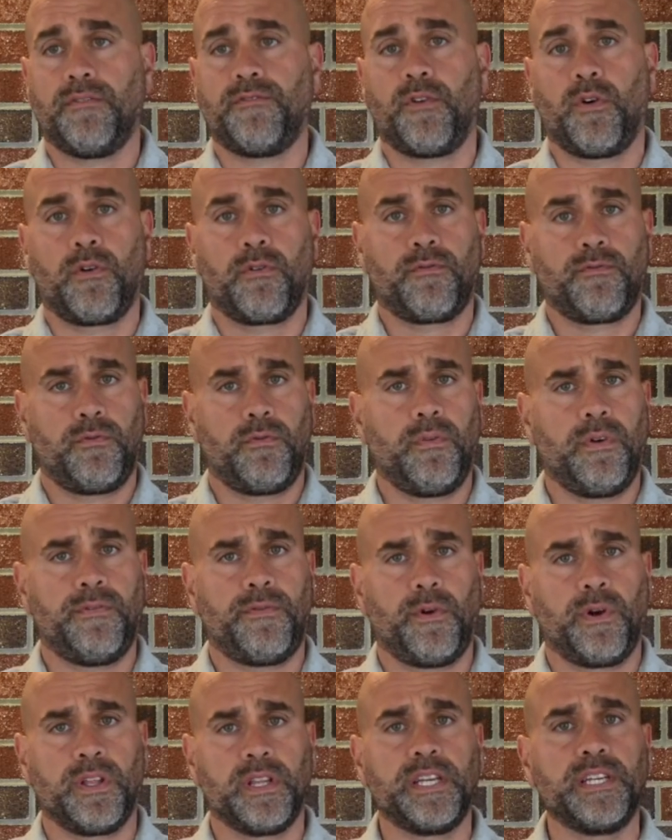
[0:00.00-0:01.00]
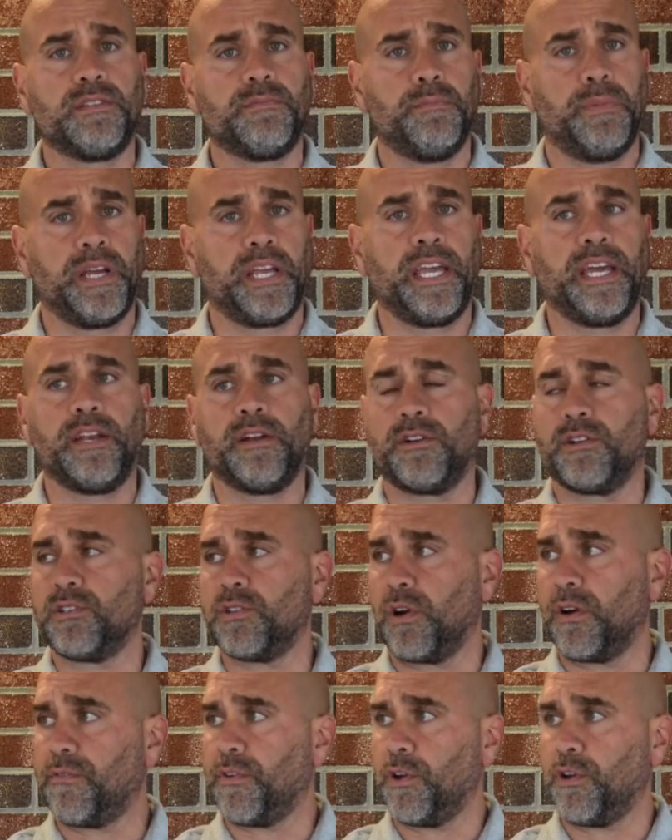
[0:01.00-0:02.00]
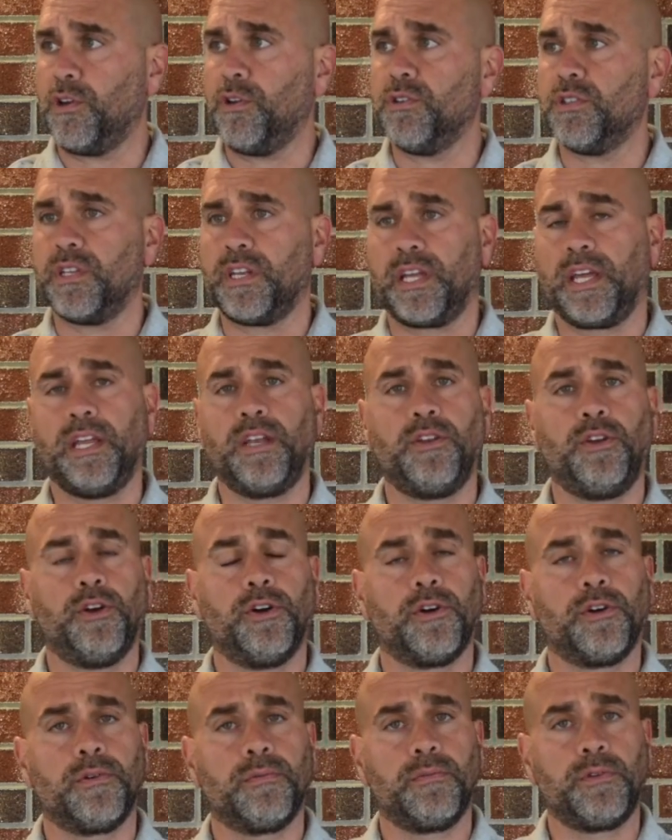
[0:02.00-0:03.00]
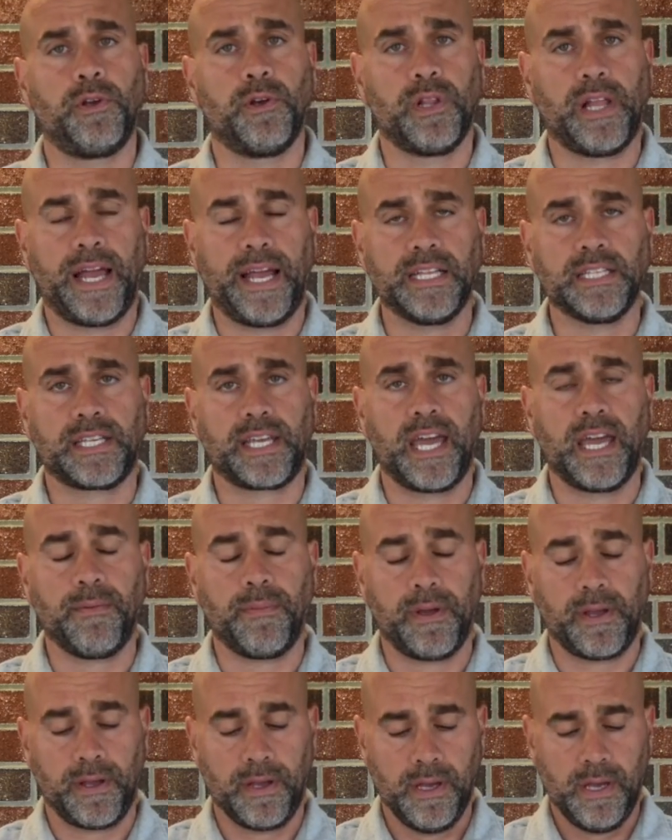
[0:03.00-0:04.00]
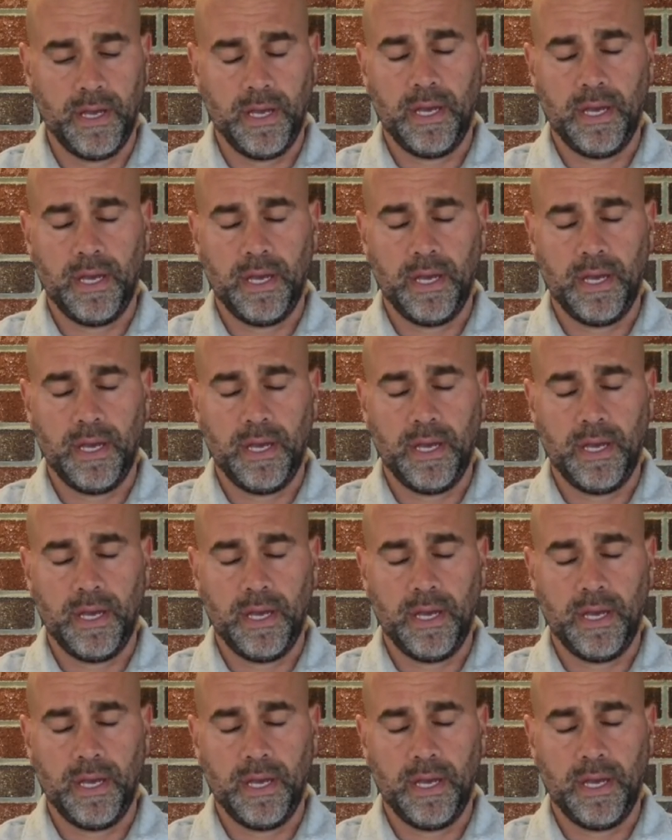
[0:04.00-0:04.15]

for at least beginners, or if you're using it in your landscaping,